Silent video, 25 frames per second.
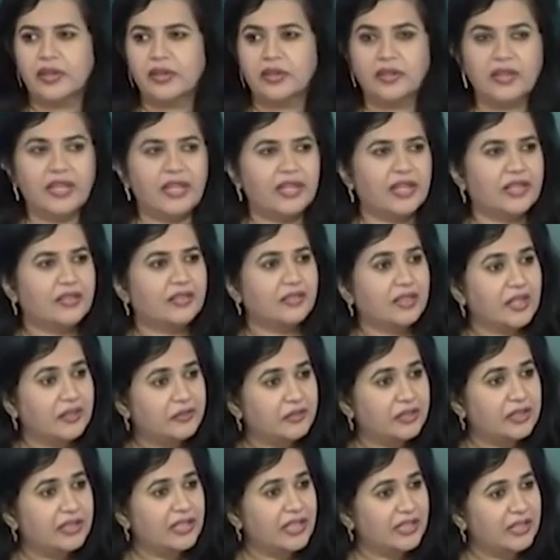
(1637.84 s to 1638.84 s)
There are
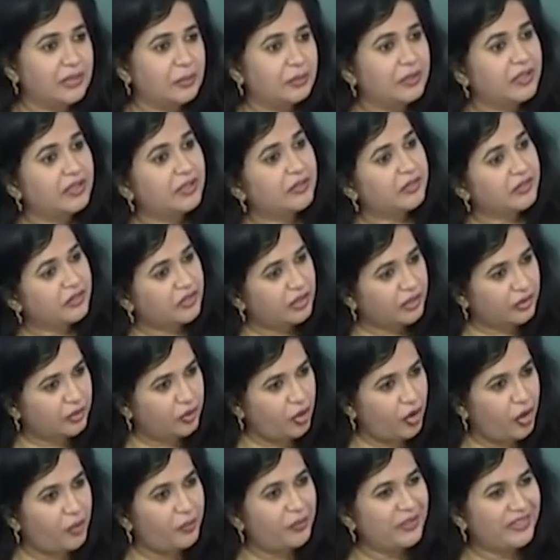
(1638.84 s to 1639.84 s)
several elements which are
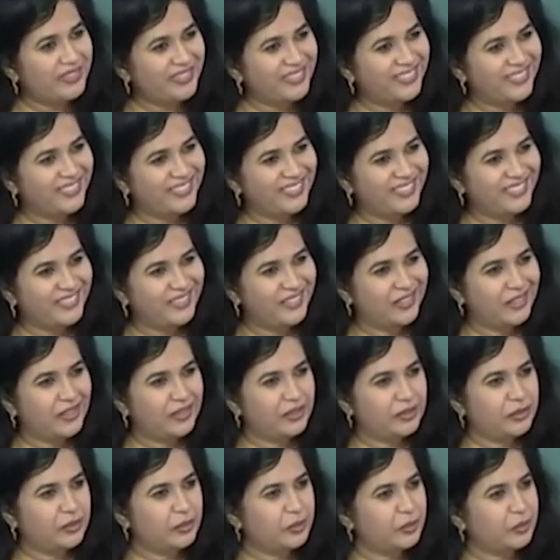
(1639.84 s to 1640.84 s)
common
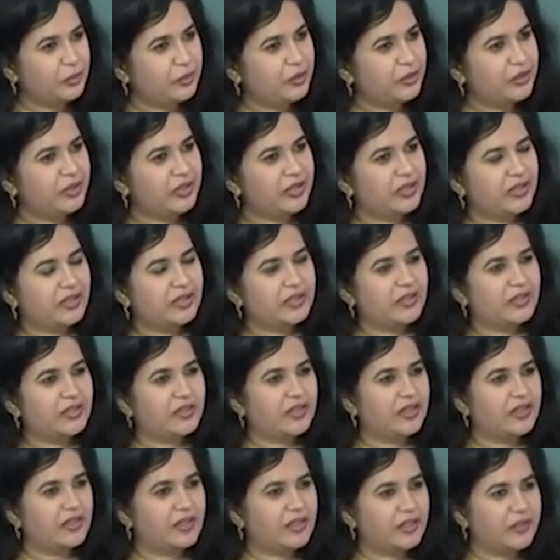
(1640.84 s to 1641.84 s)
to
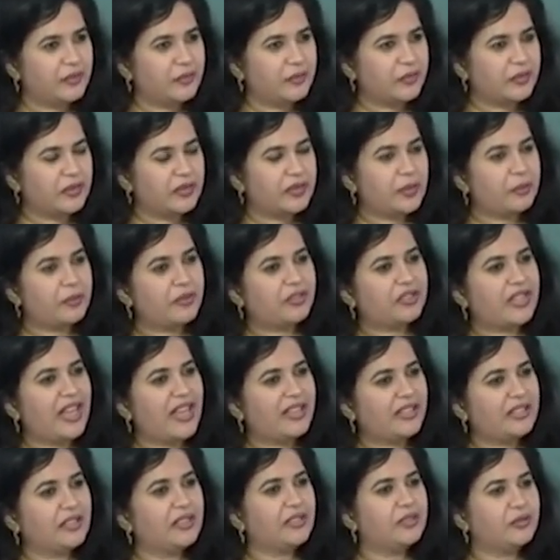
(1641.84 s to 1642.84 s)
uh, the
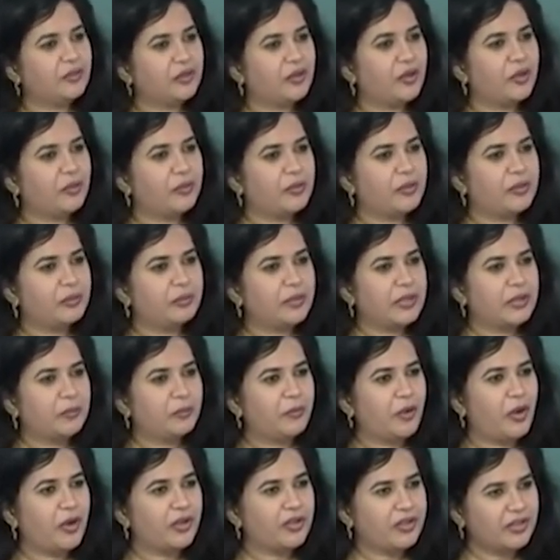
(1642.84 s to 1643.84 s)
protagonist from
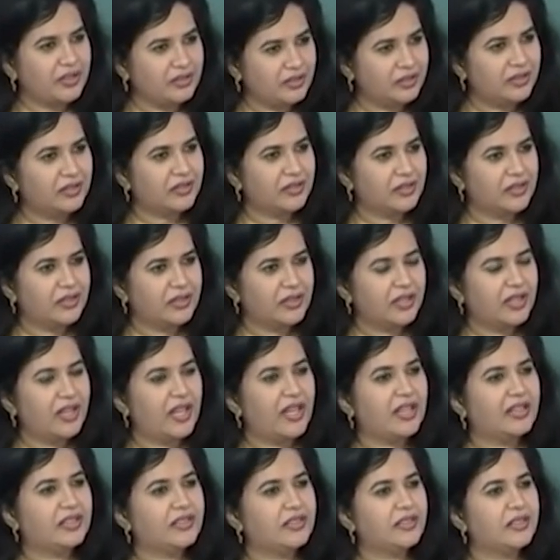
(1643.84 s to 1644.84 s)
Pickpocket
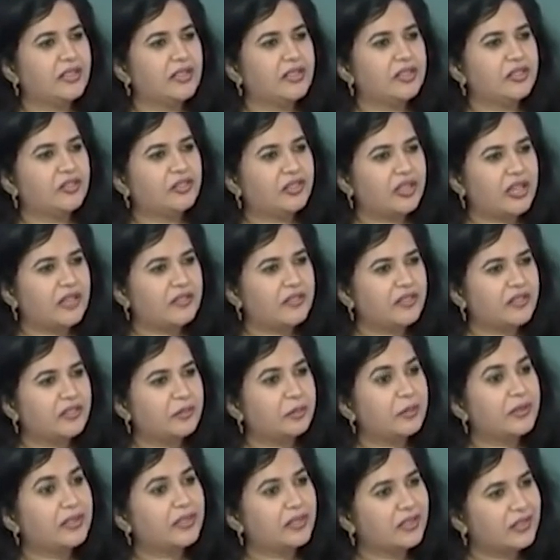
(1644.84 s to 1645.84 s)
and Travis
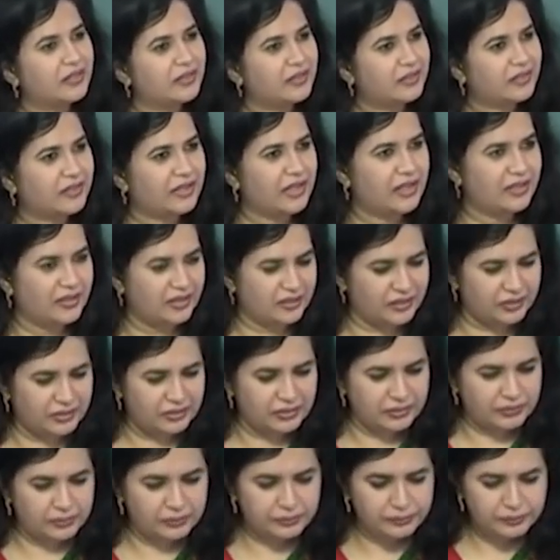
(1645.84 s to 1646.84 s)
Bickle's
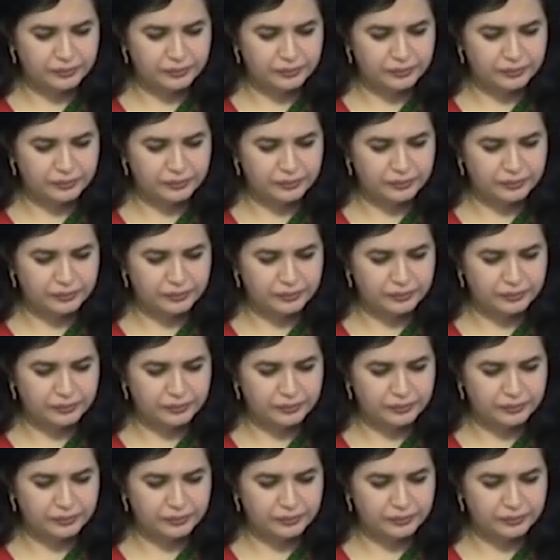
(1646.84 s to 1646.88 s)
character.